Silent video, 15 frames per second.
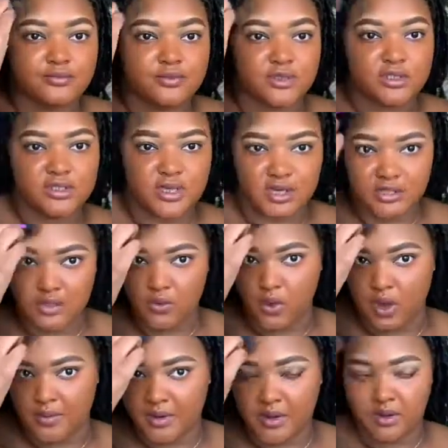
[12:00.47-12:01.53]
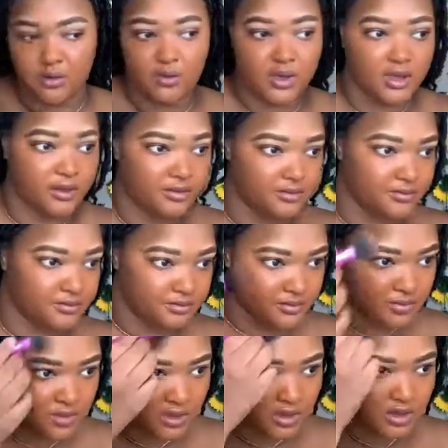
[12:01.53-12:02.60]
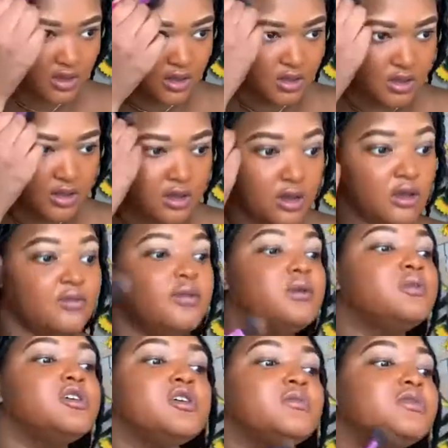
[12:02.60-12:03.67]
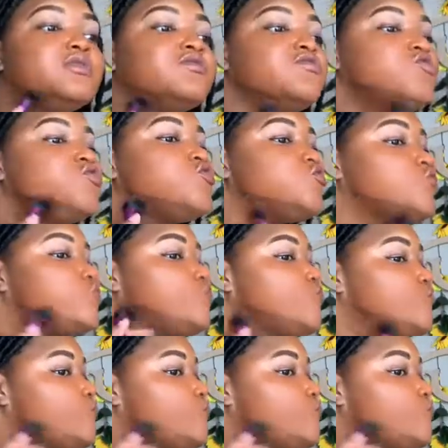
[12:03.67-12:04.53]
It's actually wiping it away. I'm not mistaken.